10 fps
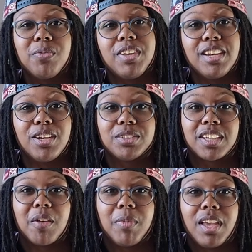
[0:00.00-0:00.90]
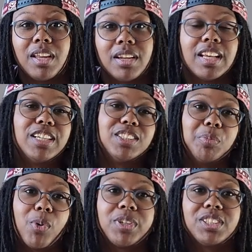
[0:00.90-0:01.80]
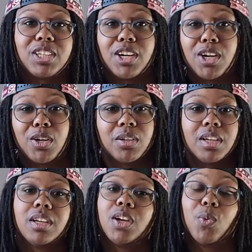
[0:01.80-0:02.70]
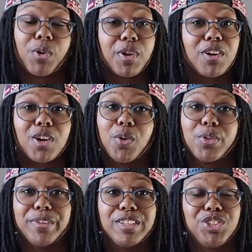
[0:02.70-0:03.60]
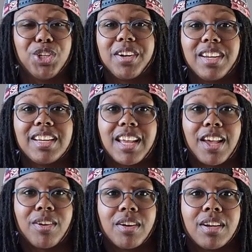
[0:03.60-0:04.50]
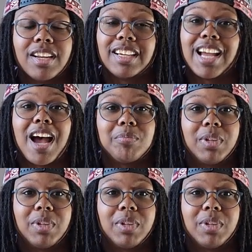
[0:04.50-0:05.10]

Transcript: when videos come in. Support your girl. We're gonna go through this journey together. God